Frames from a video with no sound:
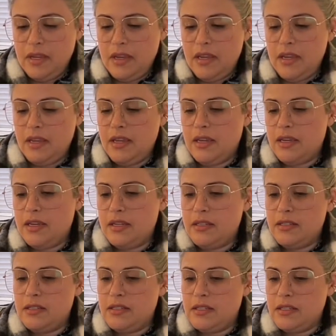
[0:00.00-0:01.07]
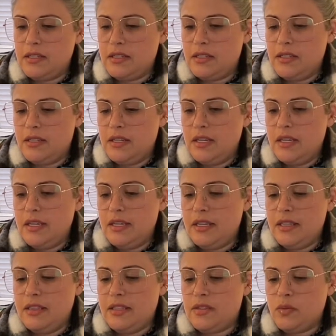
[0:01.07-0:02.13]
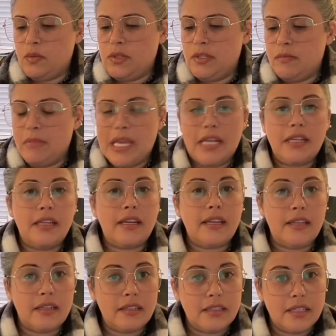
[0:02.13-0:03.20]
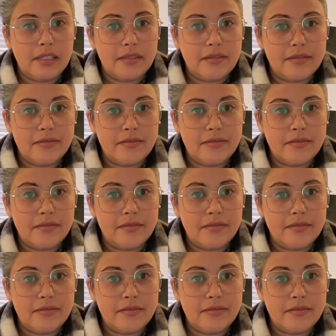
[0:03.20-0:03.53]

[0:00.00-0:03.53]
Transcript: And this was made in Italy.